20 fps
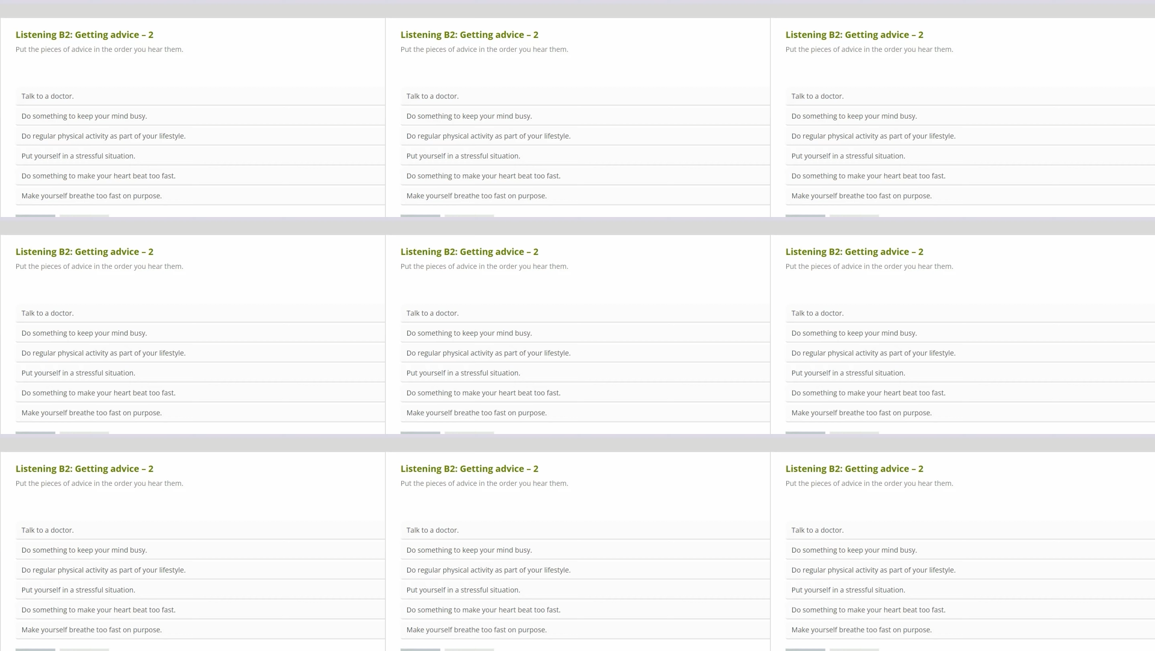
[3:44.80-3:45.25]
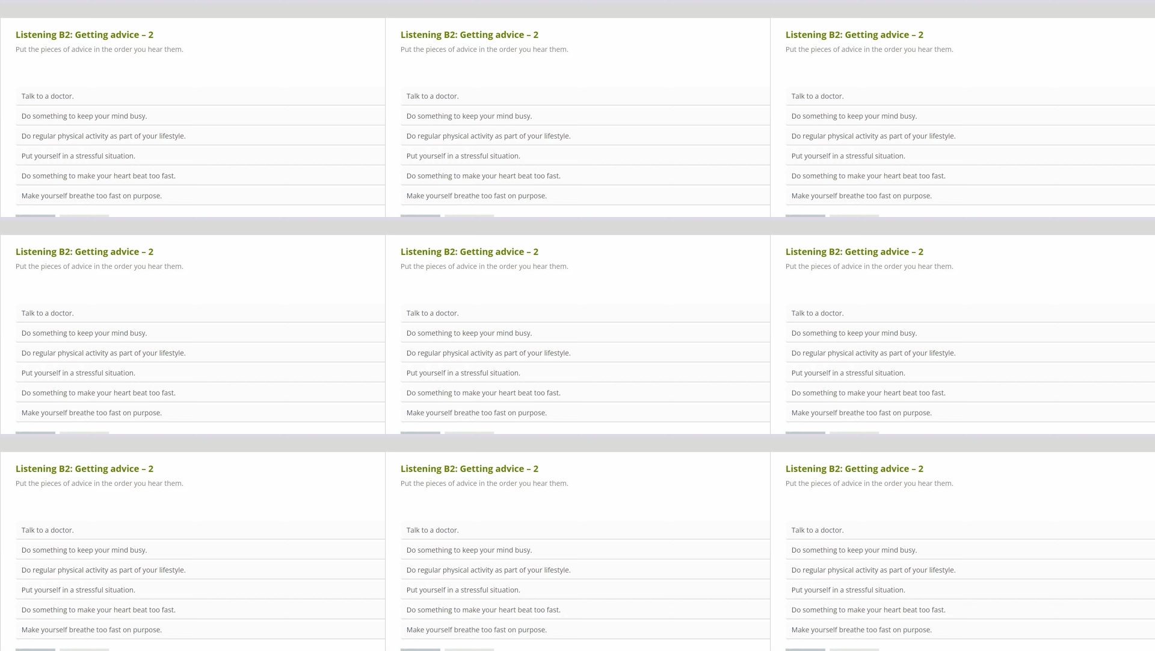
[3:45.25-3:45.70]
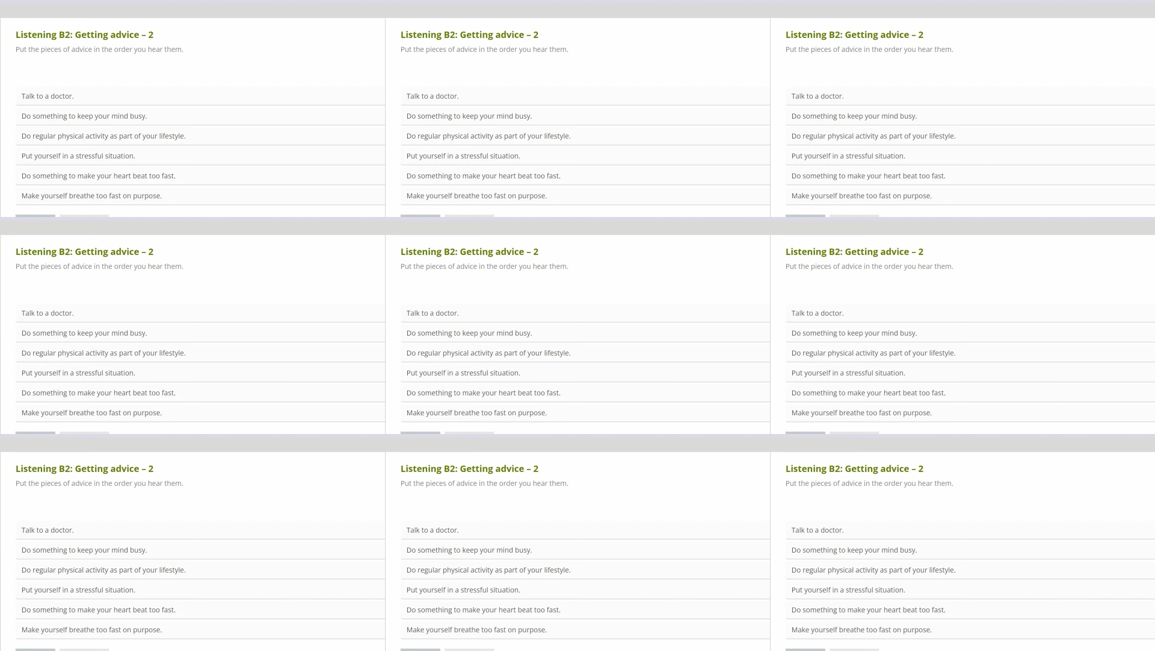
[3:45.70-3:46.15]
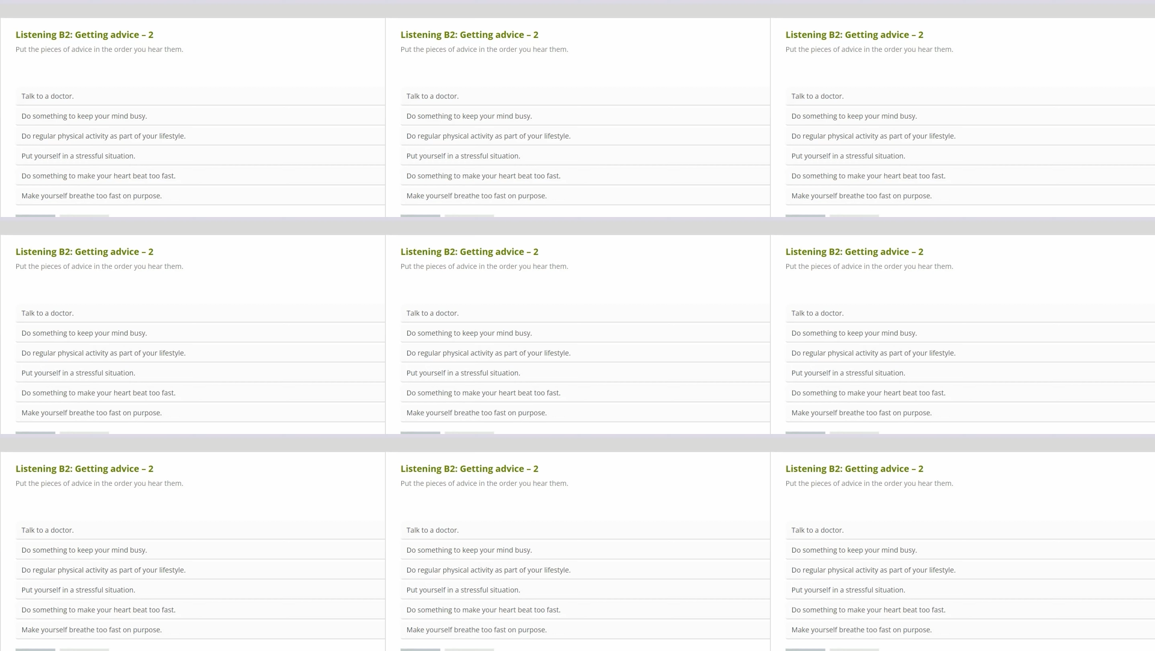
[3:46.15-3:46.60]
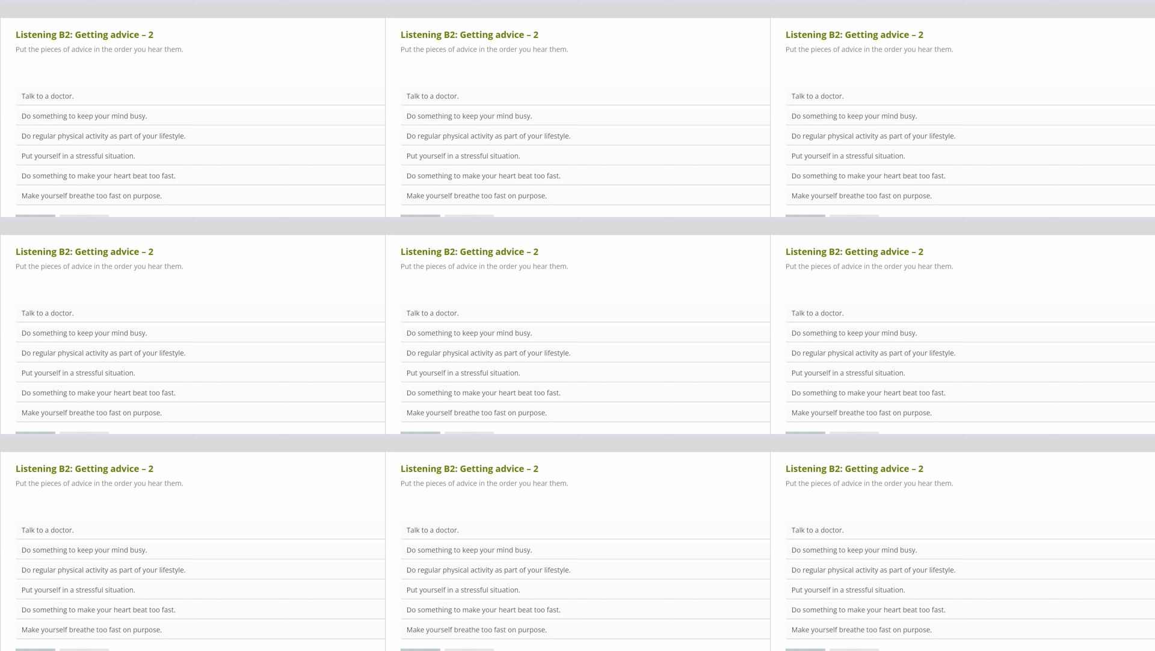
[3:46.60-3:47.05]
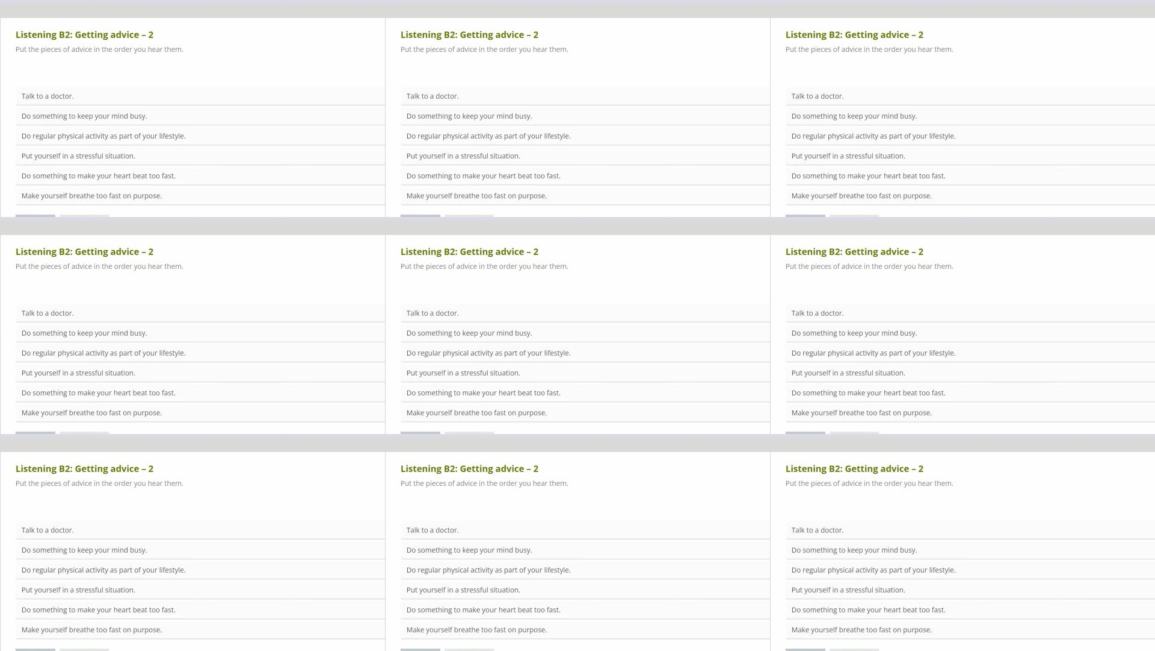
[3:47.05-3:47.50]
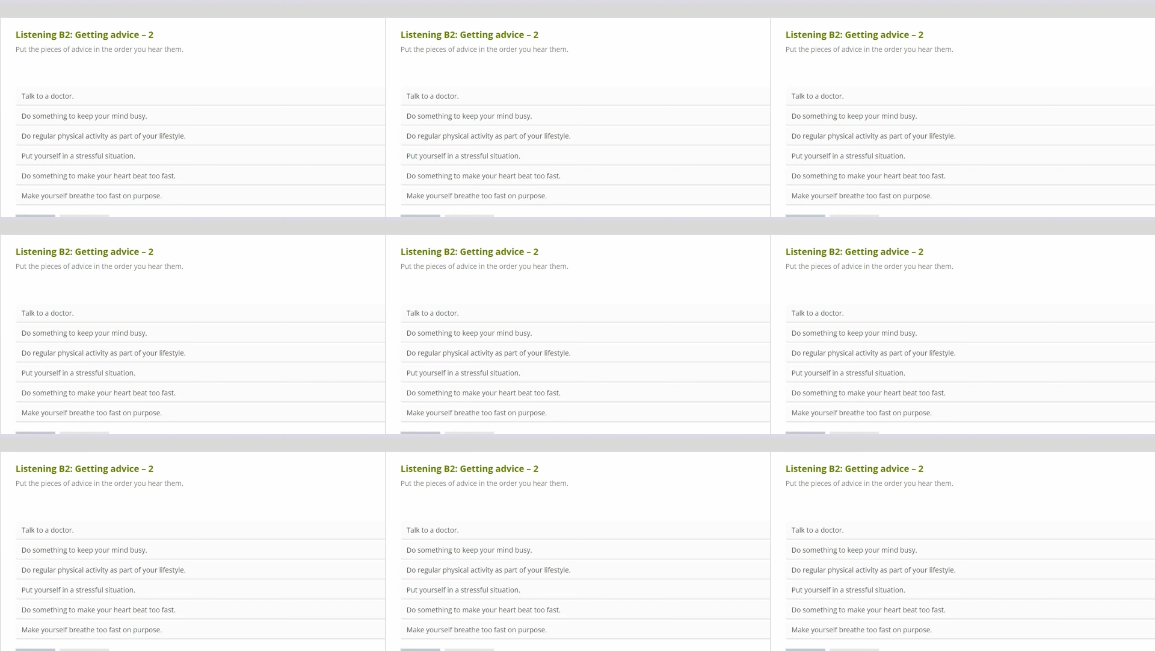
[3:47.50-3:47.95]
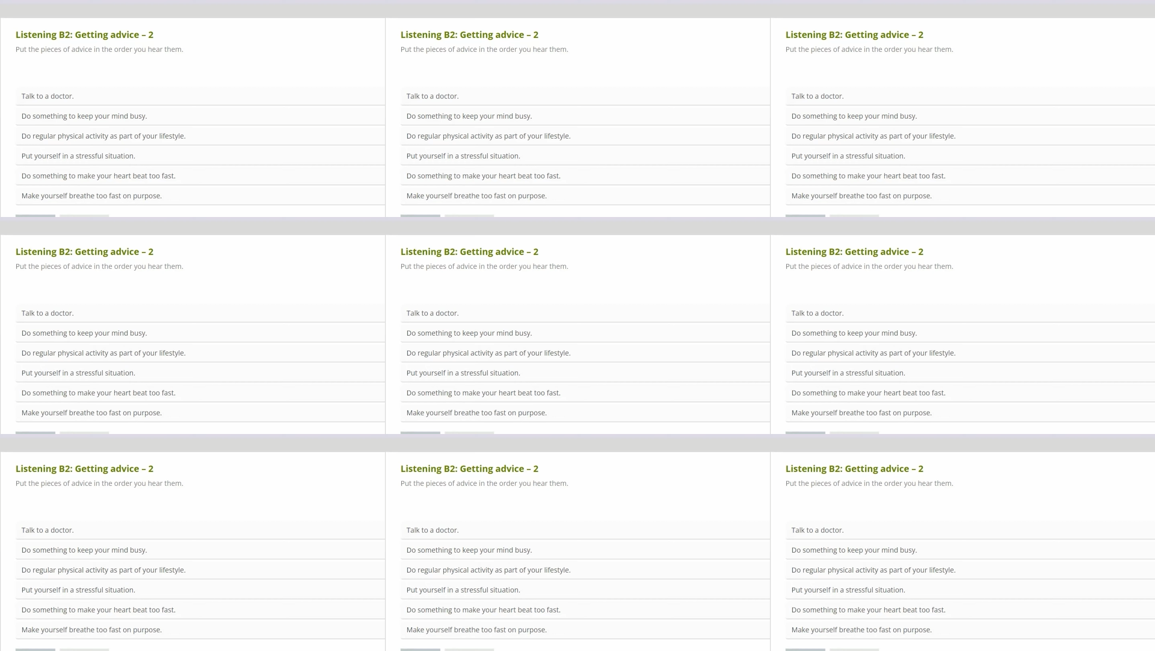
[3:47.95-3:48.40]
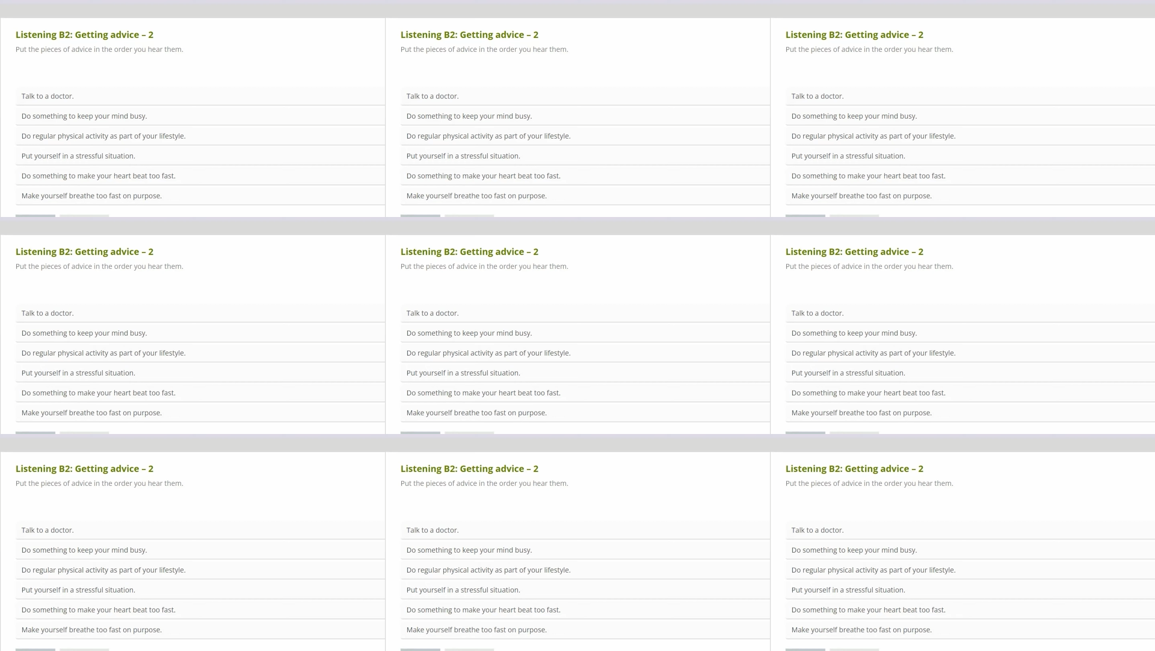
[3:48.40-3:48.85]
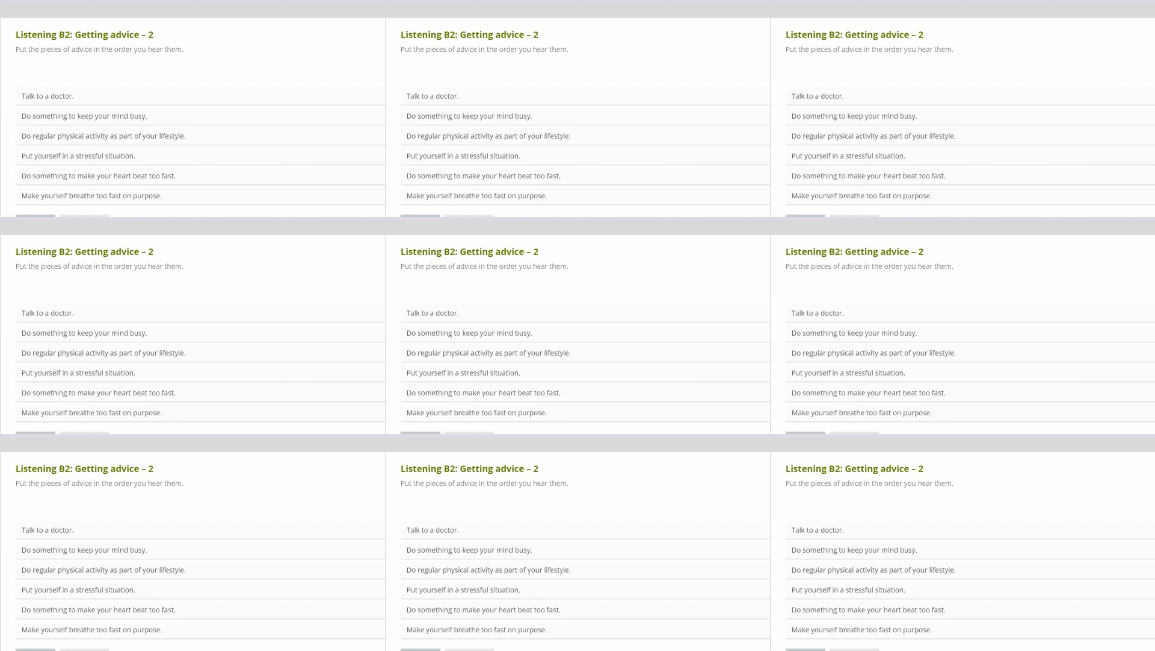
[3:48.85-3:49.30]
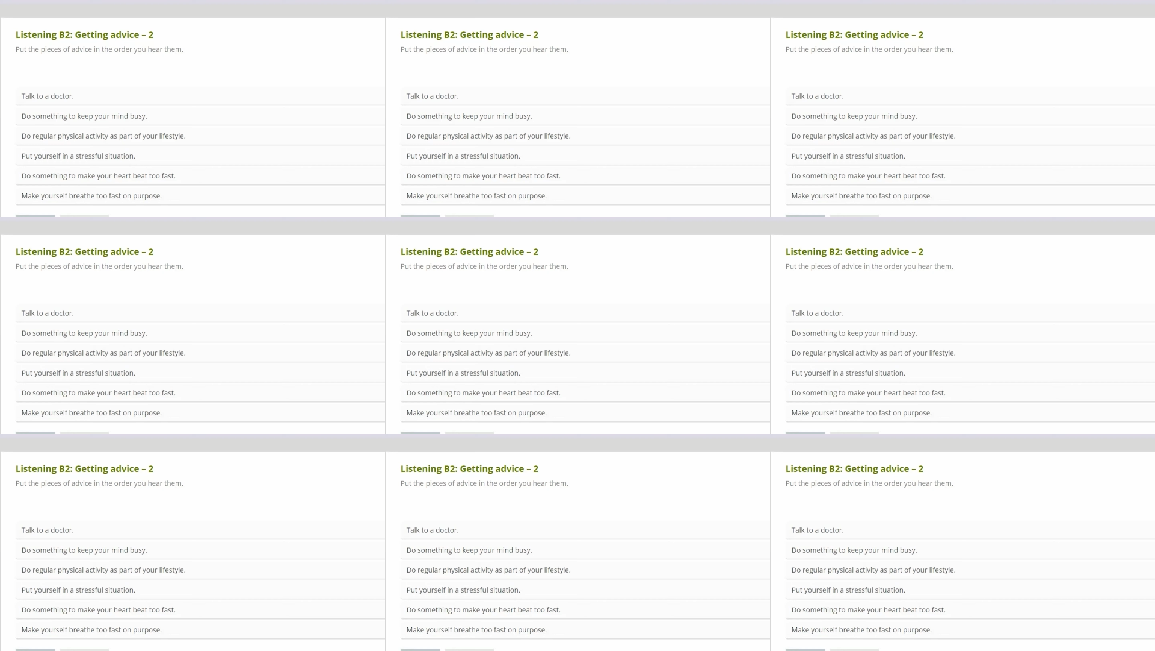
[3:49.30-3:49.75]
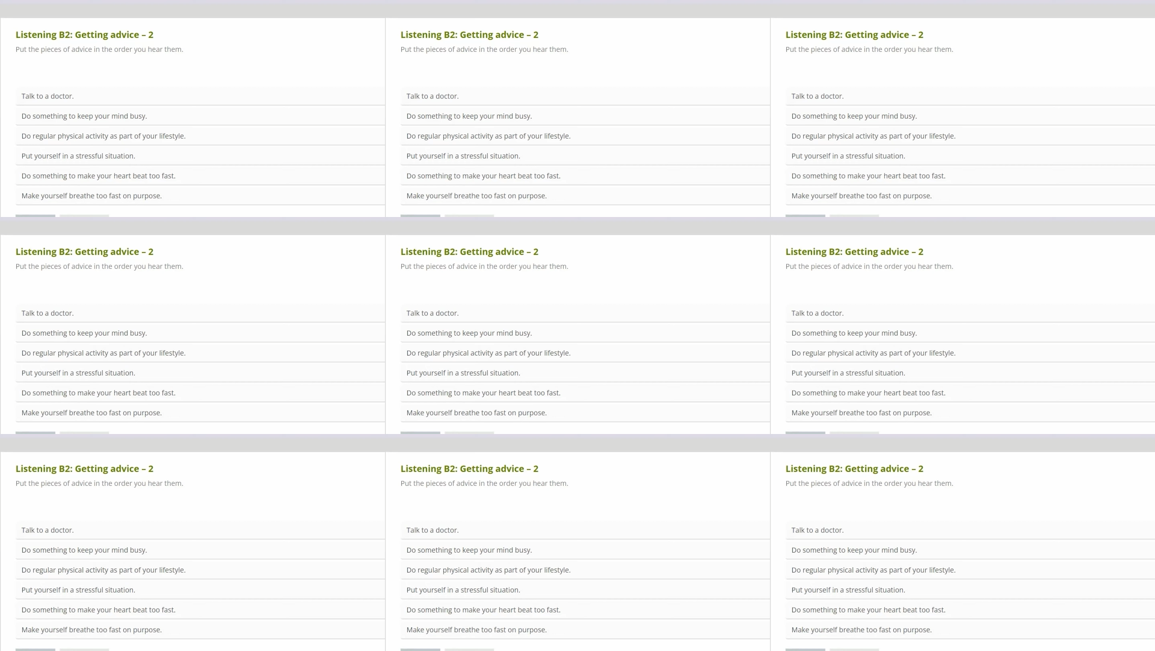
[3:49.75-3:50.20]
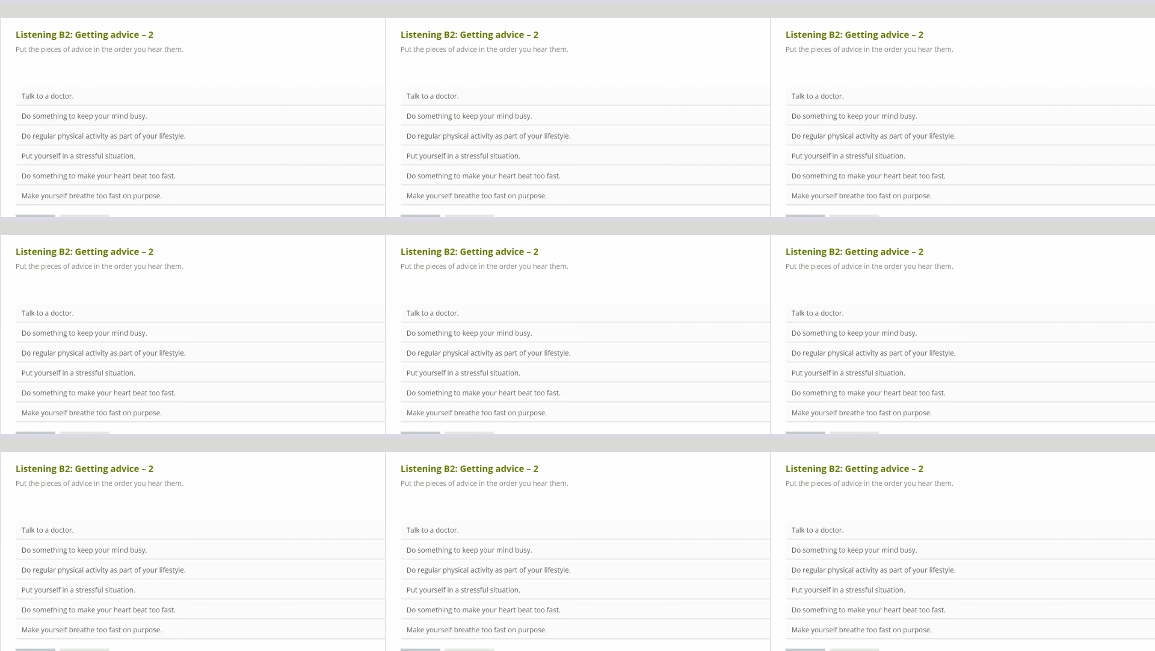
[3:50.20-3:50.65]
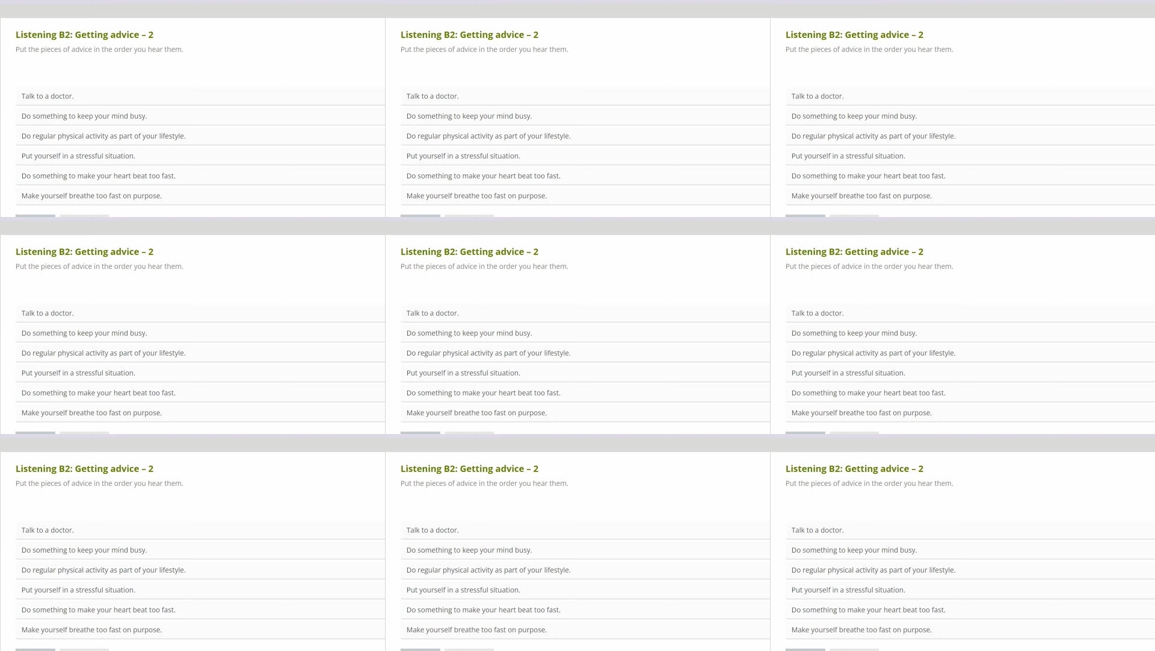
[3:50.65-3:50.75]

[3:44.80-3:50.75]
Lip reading: [unreadable: no face in view]